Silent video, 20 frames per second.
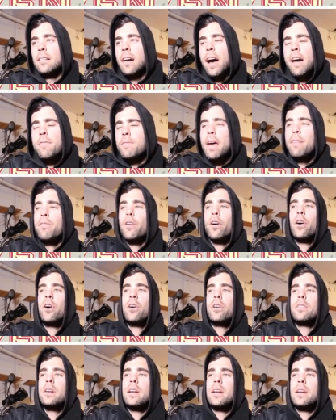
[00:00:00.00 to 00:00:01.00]
I've never
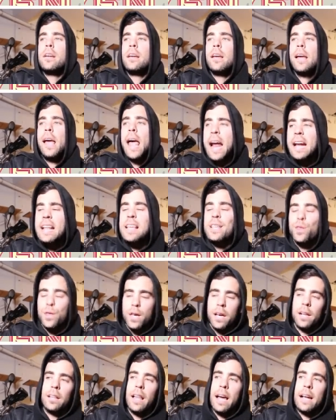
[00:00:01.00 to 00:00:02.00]
heard
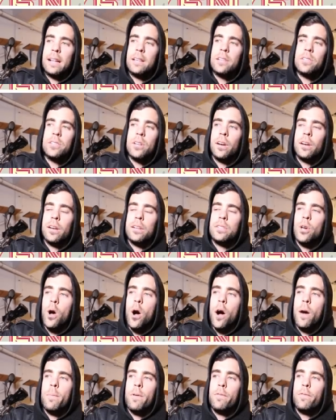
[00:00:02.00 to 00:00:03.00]
anything like this on
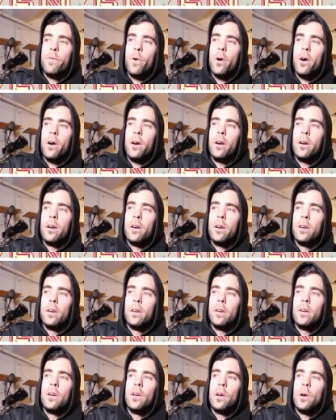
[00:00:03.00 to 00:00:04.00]
guitar before,
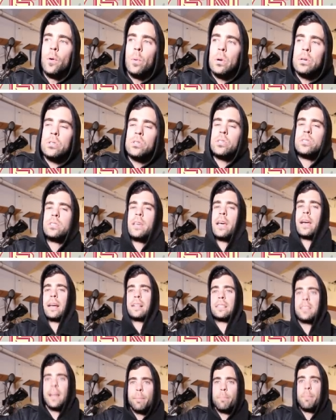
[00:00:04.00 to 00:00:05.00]
where it's just like,
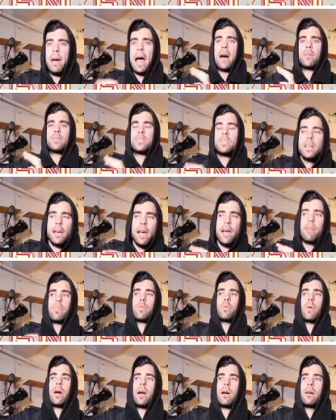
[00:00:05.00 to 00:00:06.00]
it's like bouncing
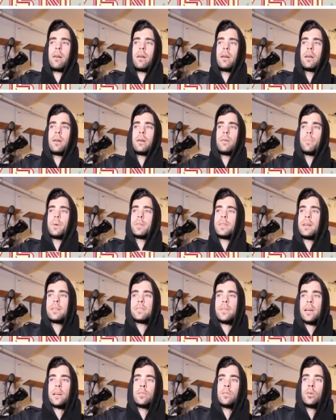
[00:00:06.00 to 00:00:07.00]
everywhere, but then
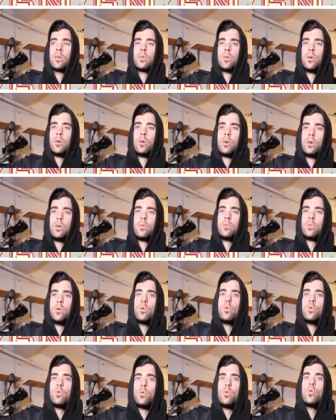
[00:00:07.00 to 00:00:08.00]
it's like
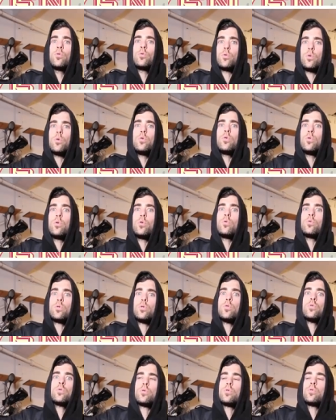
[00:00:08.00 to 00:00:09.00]

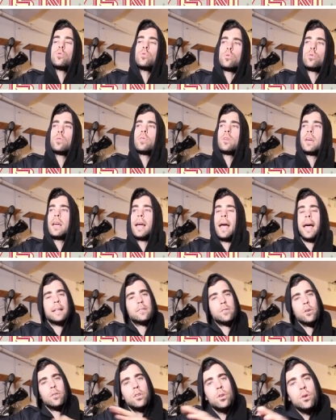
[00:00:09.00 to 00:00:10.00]
do-do-do-do-do-do-do-do-do-do.
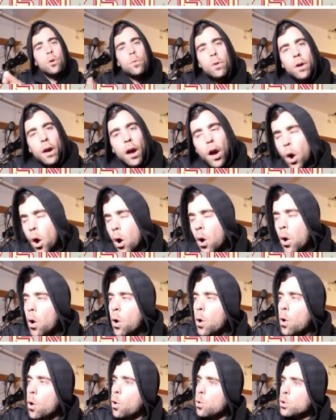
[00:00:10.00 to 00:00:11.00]
It's, you know what?
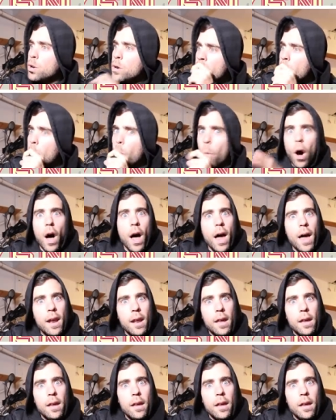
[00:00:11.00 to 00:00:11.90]
Oh, you know what?